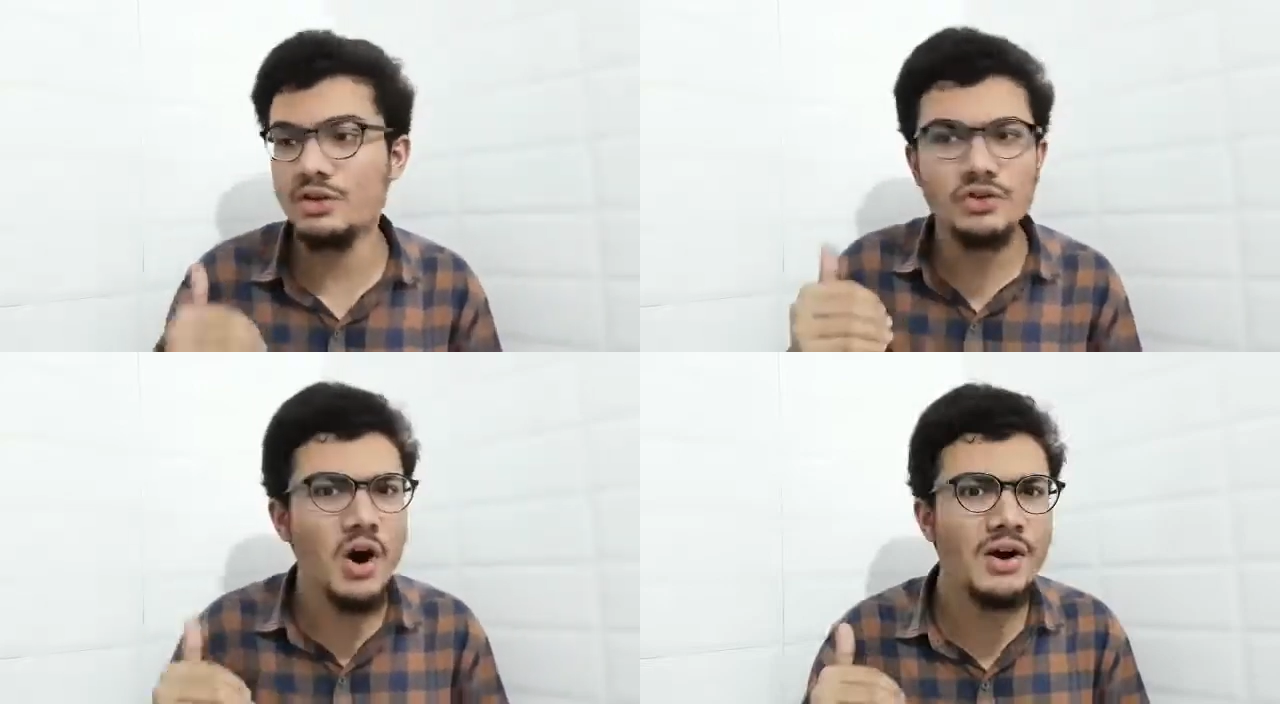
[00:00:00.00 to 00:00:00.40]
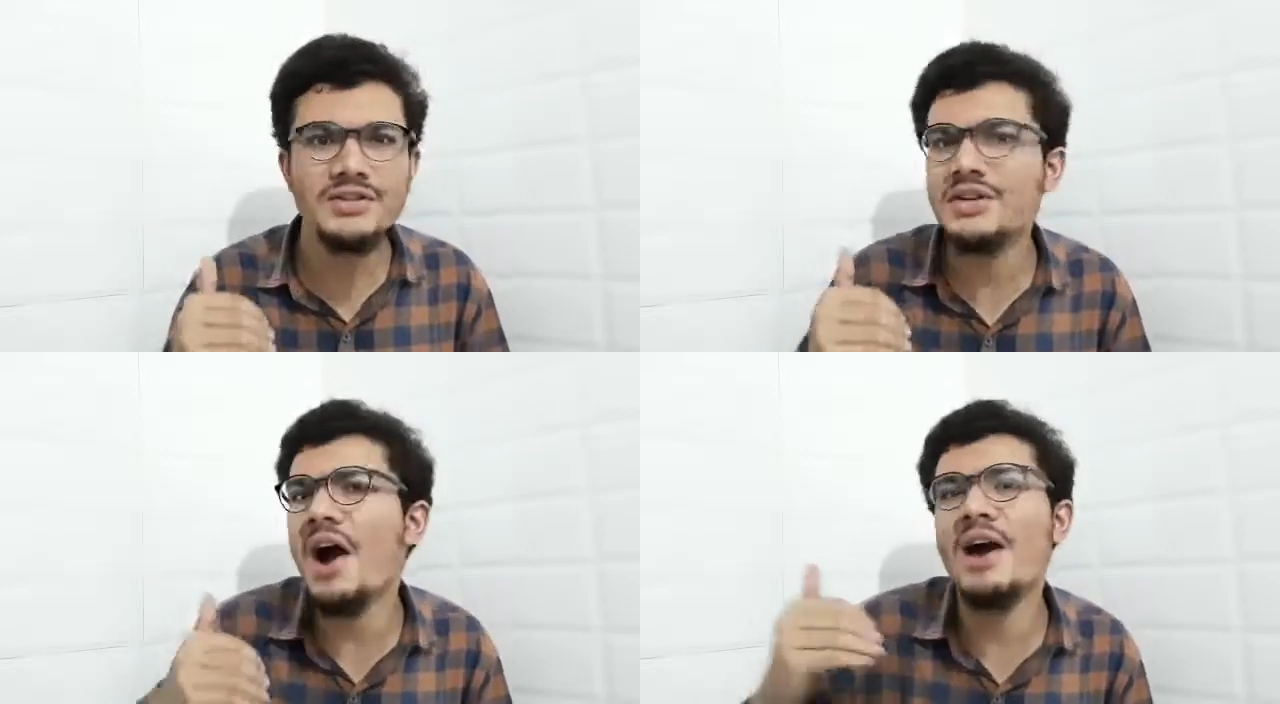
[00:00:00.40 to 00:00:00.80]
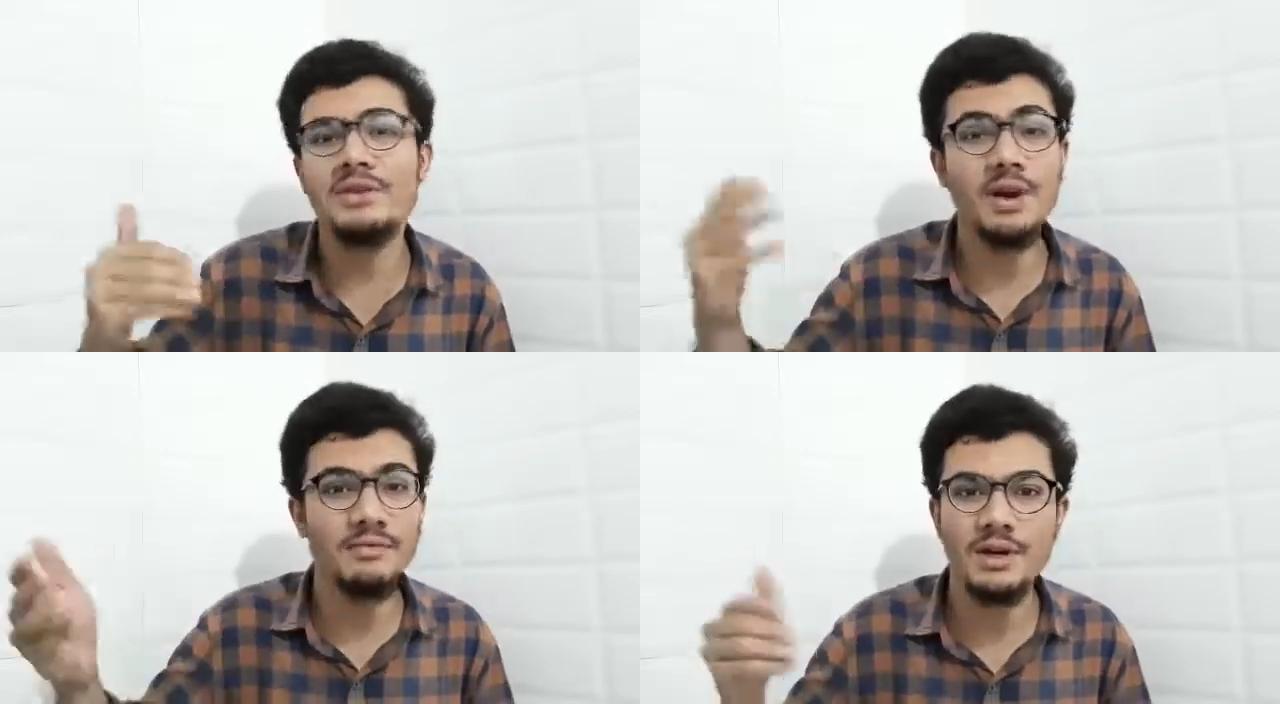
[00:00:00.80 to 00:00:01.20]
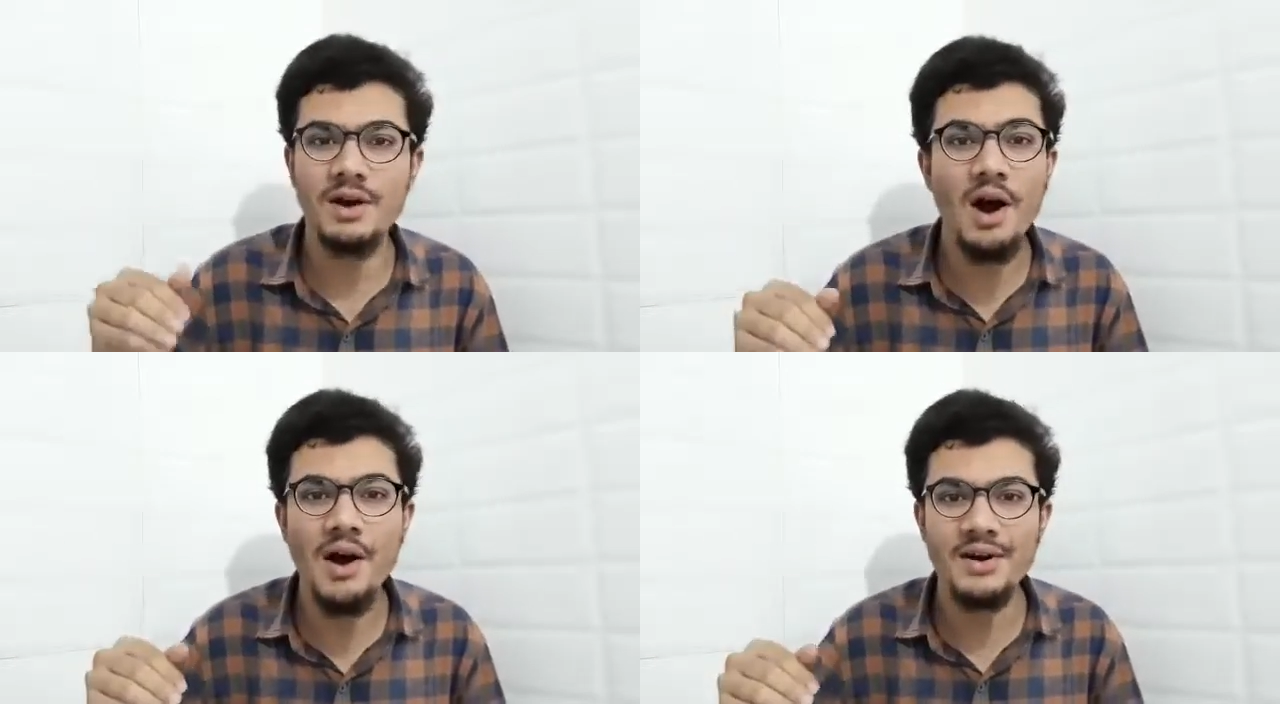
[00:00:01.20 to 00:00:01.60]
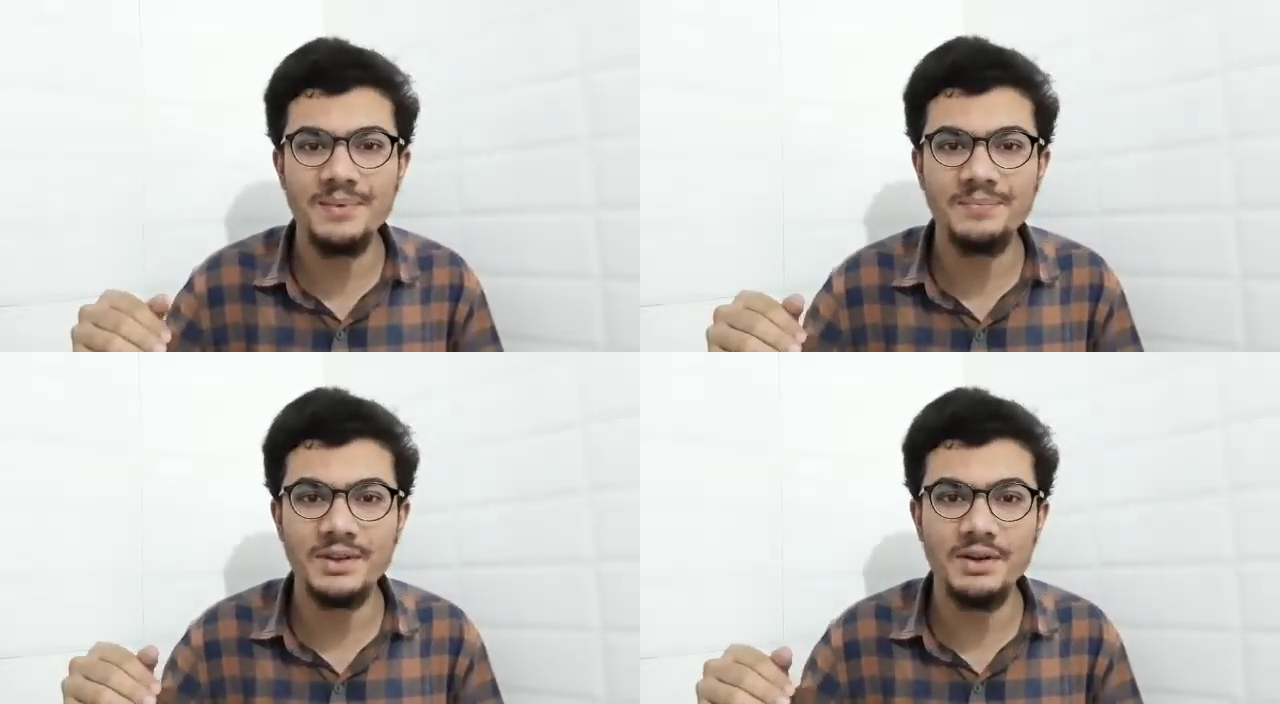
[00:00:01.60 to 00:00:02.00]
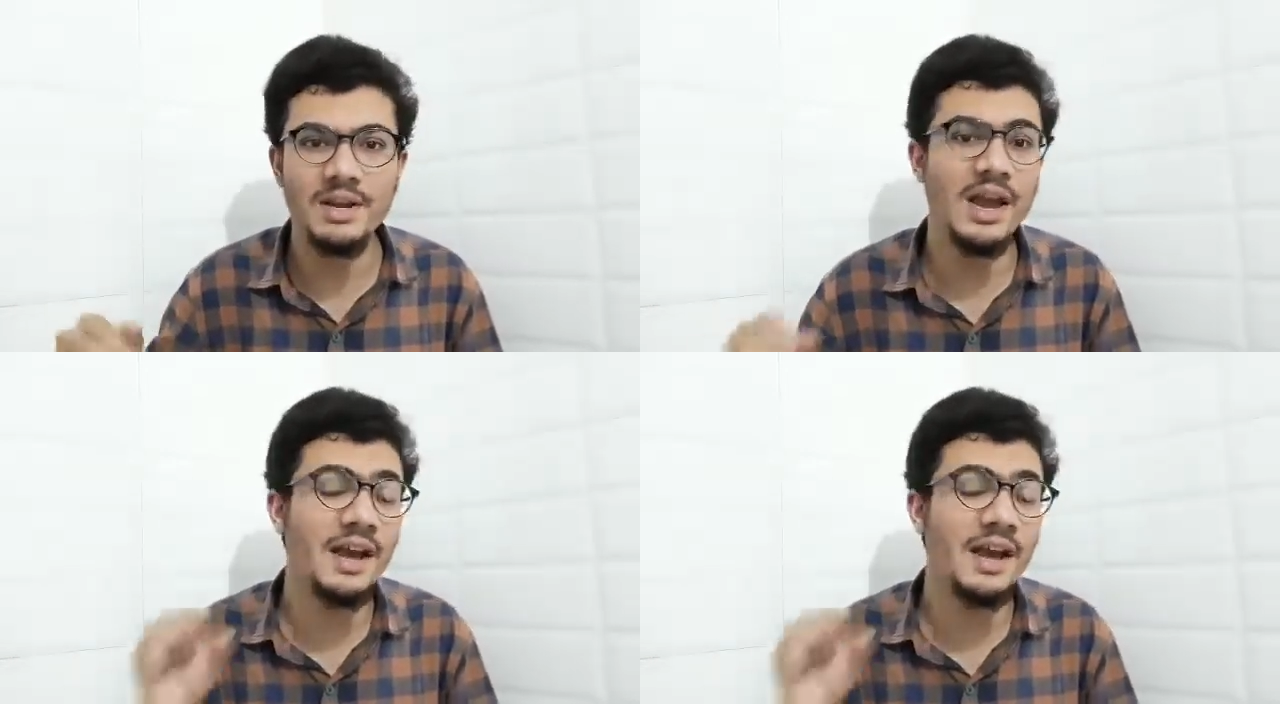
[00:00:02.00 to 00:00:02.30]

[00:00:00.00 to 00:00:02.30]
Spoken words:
George can't drive the car. Okay,